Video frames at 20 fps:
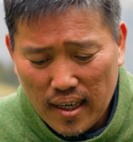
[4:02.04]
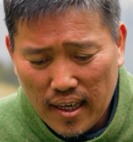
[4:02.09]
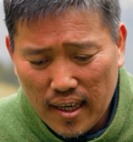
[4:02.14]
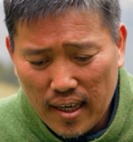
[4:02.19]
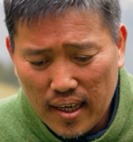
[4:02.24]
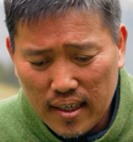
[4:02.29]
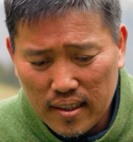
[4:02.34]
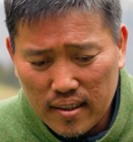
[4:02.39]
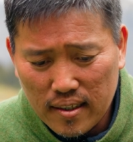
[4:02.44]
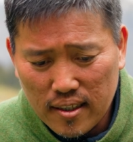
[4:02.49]

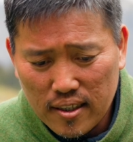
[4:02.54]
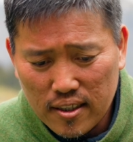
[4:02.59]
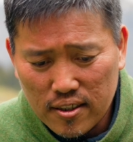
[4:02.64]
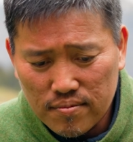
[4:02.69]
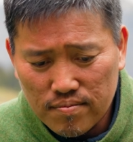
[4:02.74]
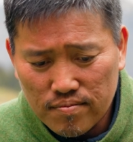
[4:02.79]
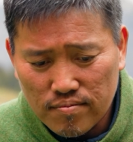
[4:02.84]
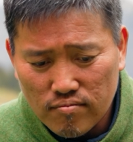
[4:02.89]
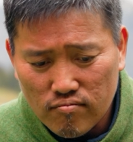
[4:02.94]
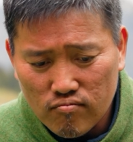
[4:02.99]

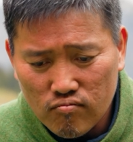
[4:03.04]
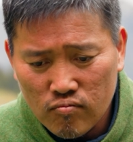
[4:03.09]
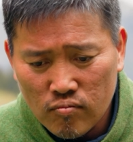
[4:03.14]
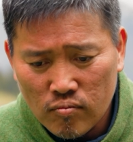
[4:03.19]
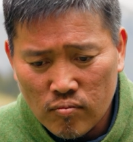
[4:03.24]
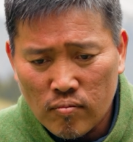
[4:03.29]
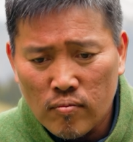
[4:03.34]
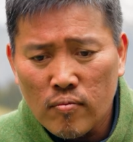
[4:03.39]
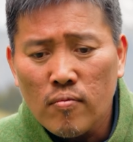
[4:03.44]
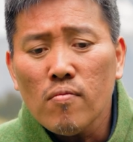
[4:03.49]
And
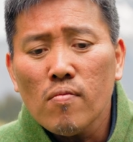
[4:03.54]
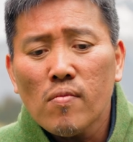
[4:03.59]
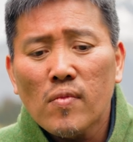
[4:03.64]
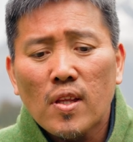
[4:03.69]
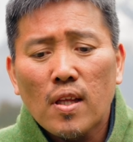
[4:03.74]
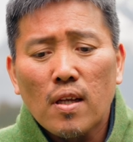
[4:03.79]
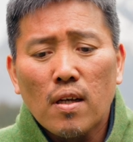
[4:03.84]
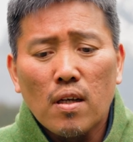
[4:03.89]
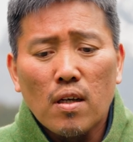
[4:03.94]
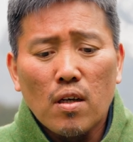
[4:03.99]

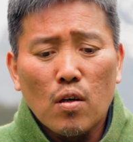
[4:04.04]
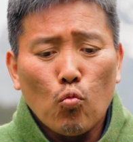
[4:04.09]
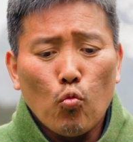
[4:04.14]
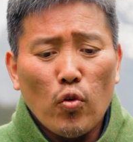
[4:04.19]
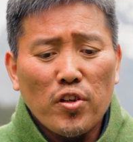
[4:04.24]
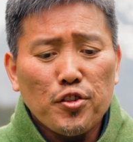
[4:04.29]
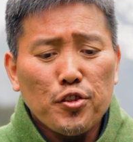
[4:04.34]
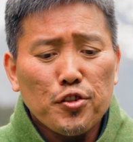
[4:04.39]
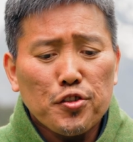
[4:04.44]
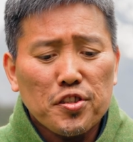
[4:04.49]

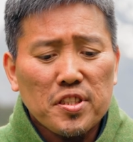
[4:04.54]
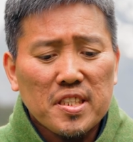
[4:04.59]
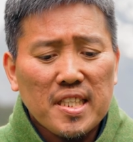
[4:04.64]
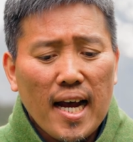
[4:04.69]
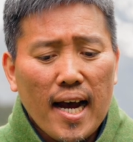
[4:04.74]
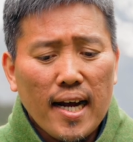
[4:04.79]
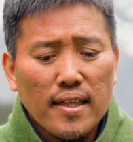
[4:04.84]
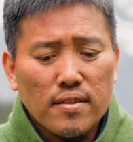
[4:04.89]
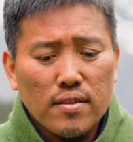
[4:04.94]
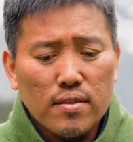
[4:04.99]
when you
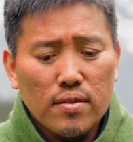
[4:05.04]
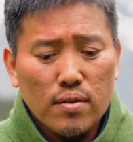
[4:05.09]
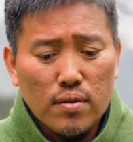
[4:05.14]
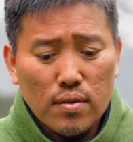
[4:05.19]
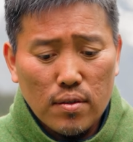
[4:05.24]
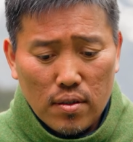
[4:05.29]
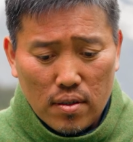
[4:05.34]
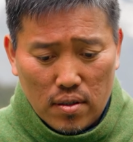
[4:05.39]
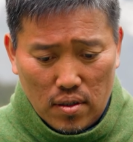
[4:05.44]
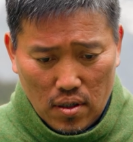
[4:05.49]
start
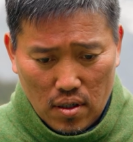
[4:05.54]
to